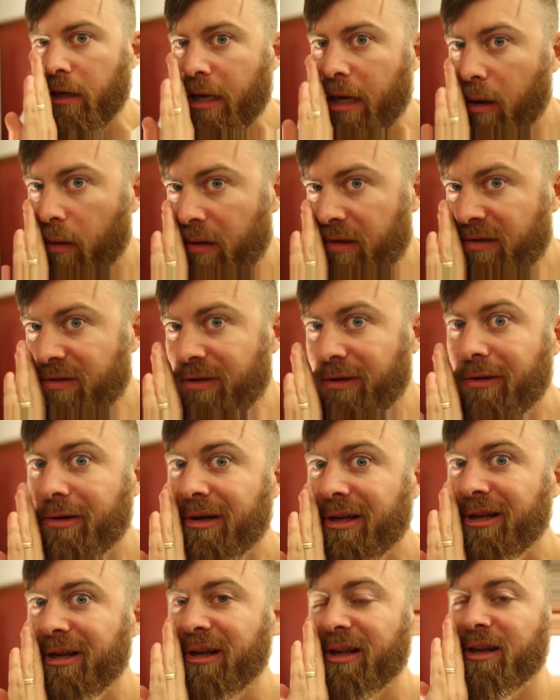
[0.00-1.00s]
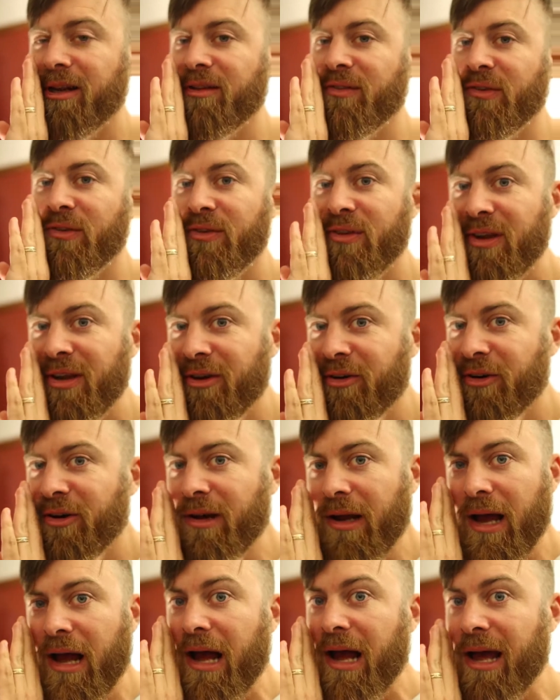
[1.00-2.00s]
Now, a dirty little
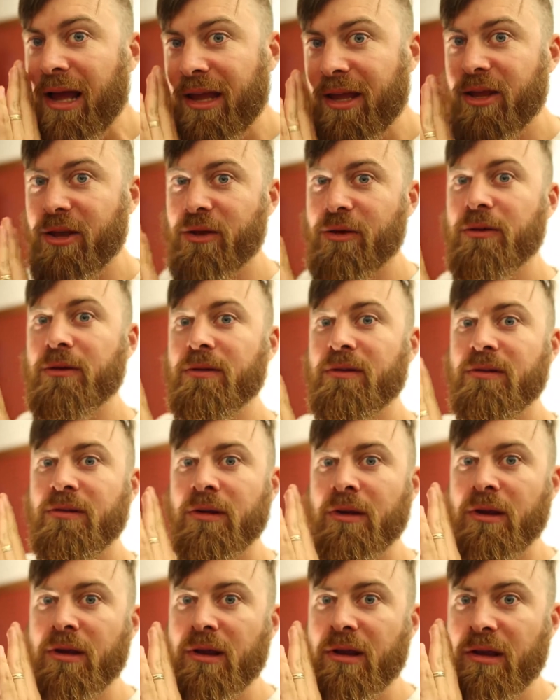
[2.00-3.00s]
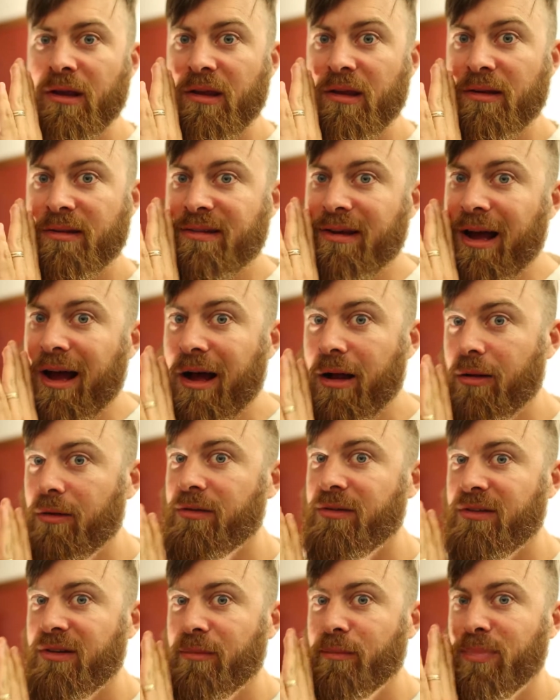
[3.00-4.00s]
secret I use is I'll
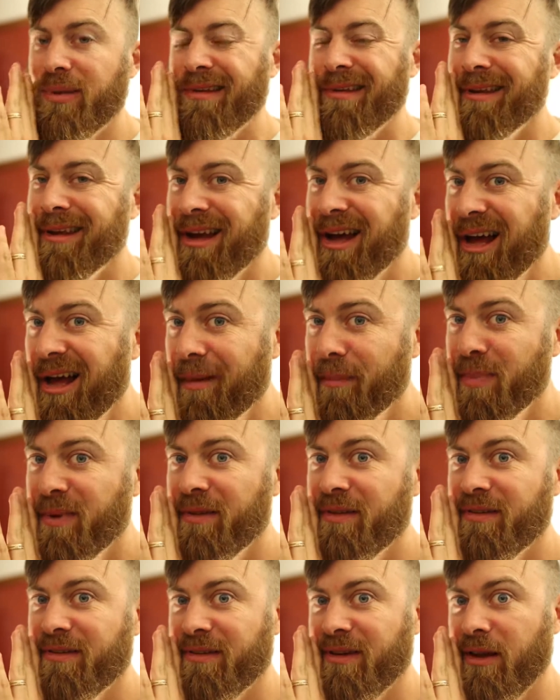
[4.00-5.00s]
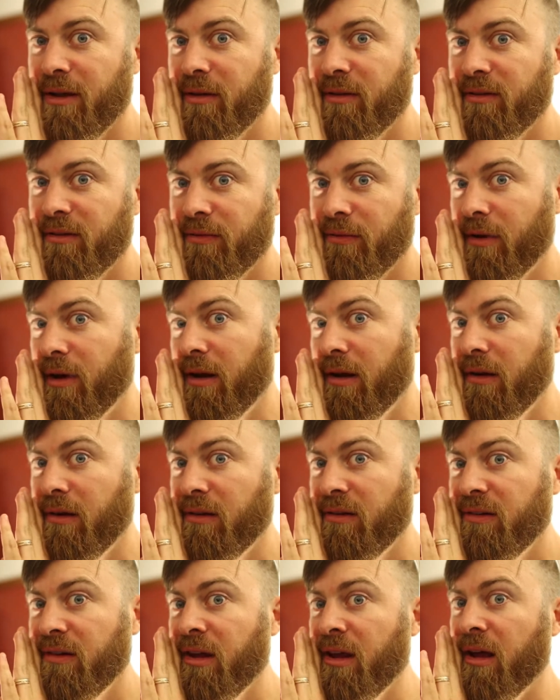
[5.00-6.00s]
simply copy the sales
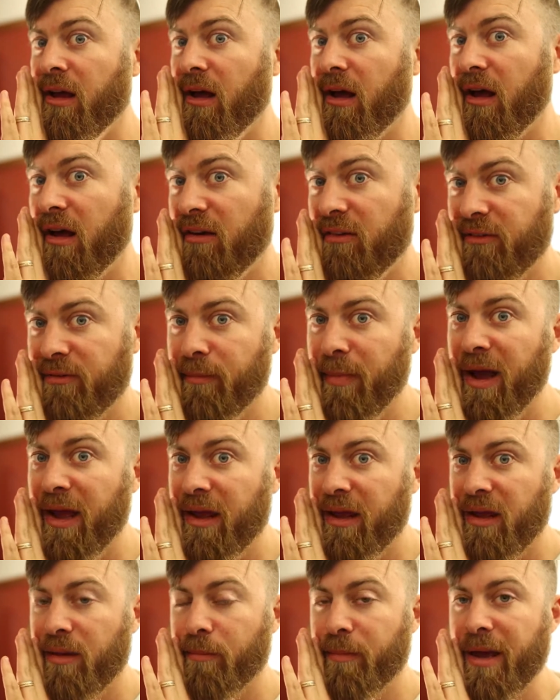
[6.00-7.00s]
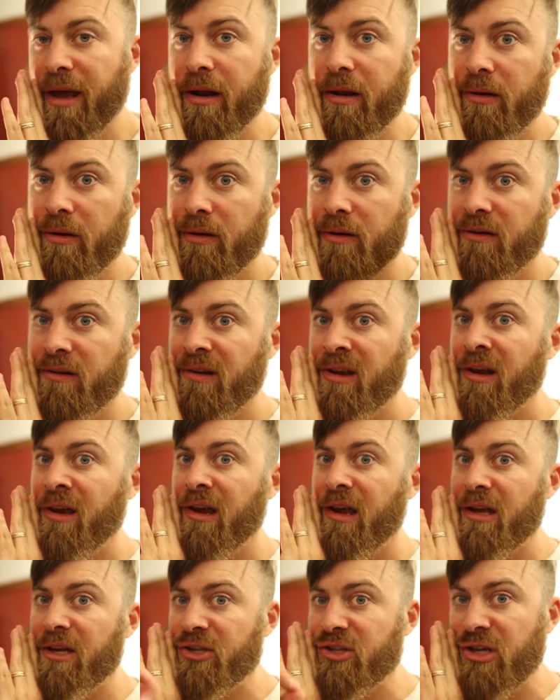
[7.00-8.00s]
funnels of my competitors
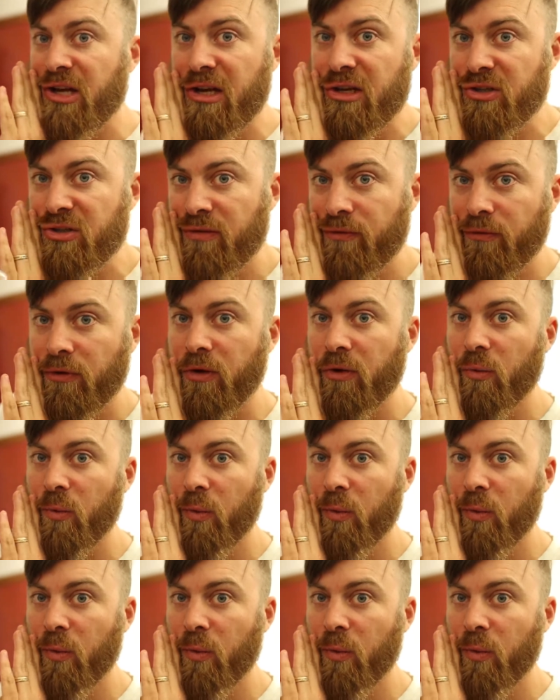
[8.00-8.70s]
and change a few